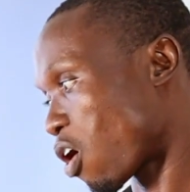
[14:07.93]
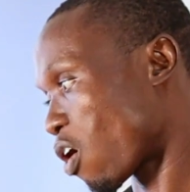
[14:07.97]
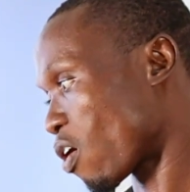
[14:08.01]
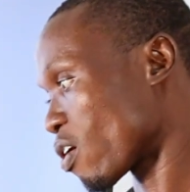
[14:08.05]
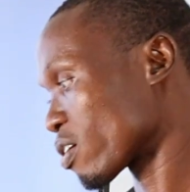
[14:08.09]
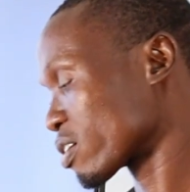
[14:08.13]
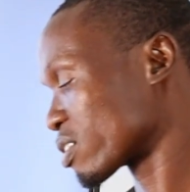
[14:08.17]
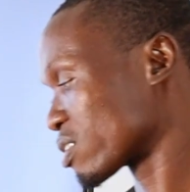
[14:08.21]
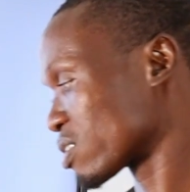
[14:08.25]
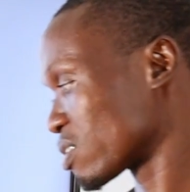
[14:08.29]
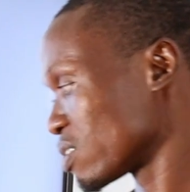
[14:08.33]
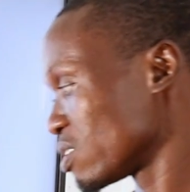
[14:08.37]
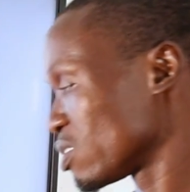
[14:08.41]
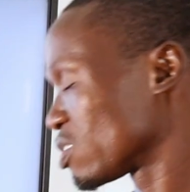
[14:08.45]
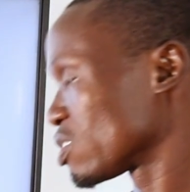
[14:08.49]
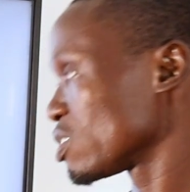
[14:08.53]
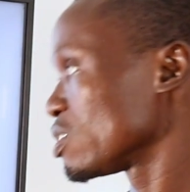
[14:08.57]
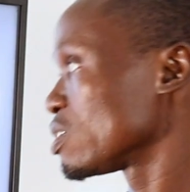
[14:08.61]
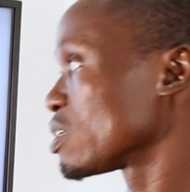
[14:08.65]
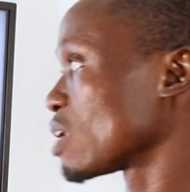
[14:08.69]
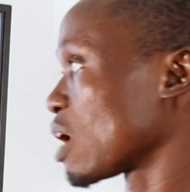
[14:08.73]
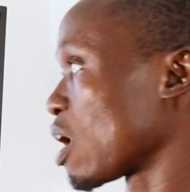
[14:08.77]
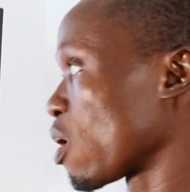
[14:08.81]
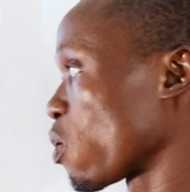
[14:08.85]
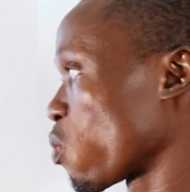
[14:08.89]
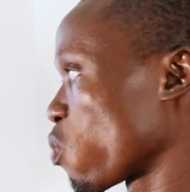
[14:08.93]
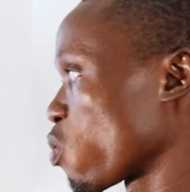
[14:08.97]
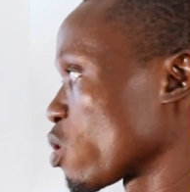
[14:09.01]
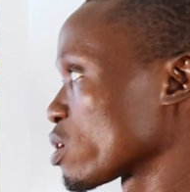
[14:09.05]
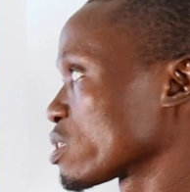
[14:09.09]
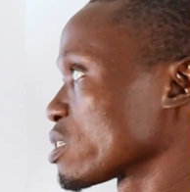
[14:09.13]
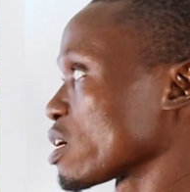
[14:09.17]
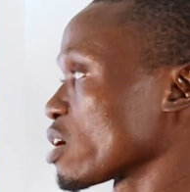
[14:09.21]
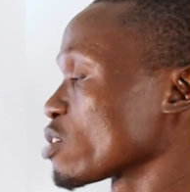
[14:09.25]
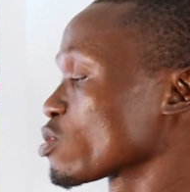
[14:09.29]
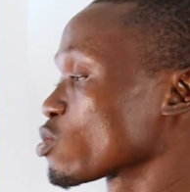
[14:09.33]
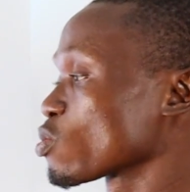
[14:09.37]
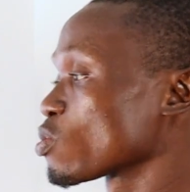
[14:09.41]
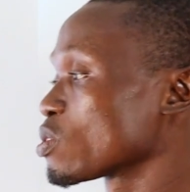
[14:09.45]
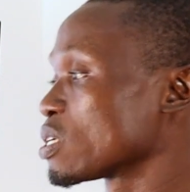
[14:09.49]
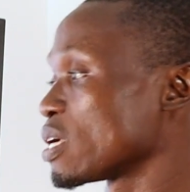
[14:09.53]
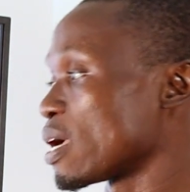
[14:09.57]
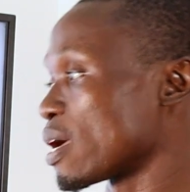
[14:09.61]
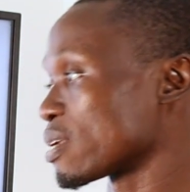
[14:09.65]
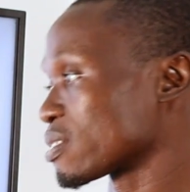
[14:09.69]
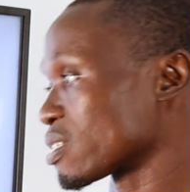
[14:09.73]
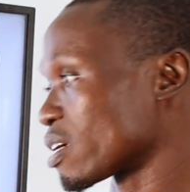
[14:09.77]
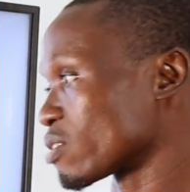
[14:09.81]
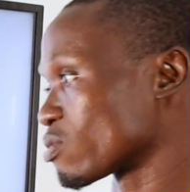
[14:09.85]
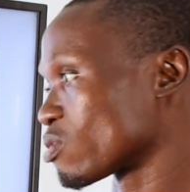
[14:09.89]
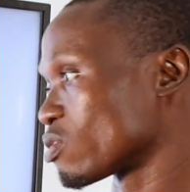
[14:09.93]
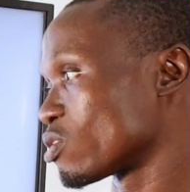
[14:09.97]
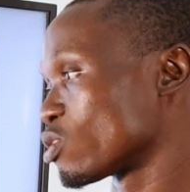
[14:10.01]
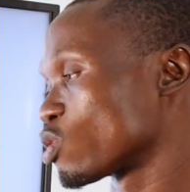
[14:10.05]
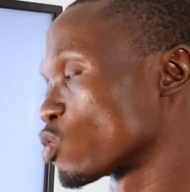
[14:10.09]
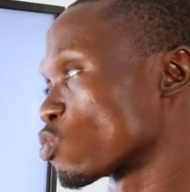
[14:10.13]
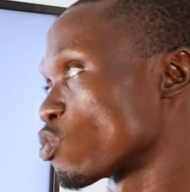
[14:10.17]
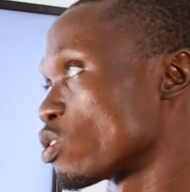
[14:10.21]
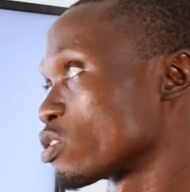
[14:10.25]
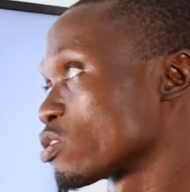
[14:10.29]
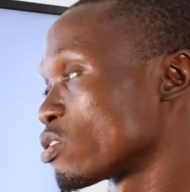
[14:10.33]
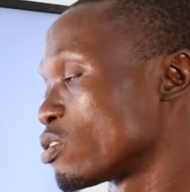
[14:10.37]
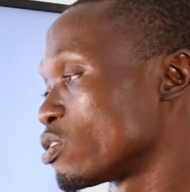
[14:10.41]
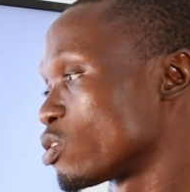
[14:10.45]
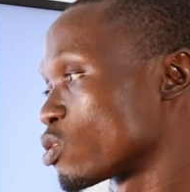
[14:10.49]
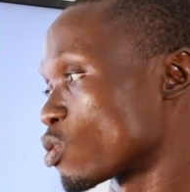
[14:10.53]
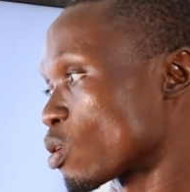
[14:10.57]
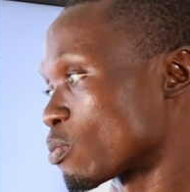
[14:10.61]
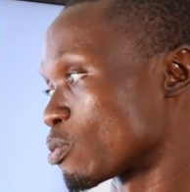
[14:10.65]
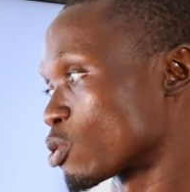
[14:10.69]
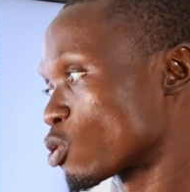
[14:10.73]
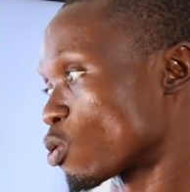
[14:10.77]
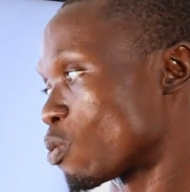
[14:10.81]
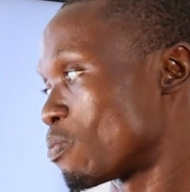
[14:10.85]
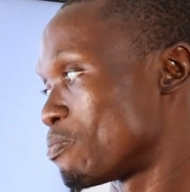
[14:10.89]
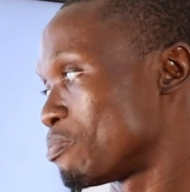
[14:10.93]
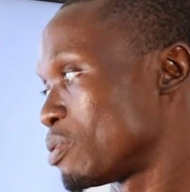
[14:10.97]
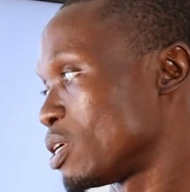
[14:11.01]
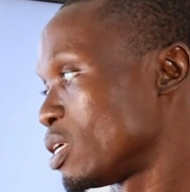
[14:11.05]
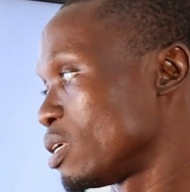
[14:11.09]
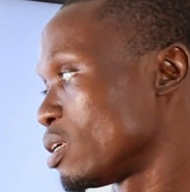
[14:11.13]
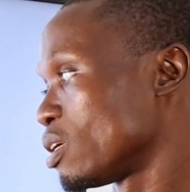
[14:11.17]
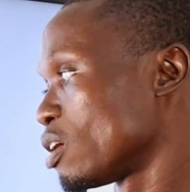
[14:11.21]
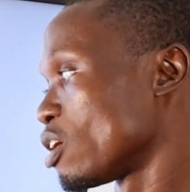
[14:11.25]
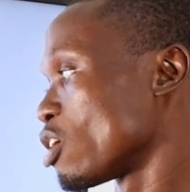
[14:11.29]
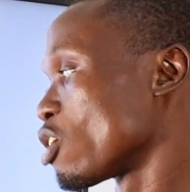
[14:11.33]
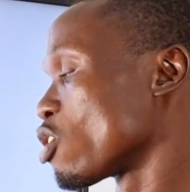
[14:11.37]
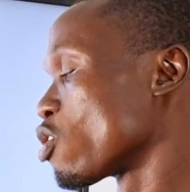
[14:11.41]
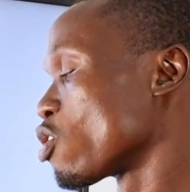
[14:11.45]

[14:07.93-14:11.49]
Oxygen and water. So the answer to this question is option B,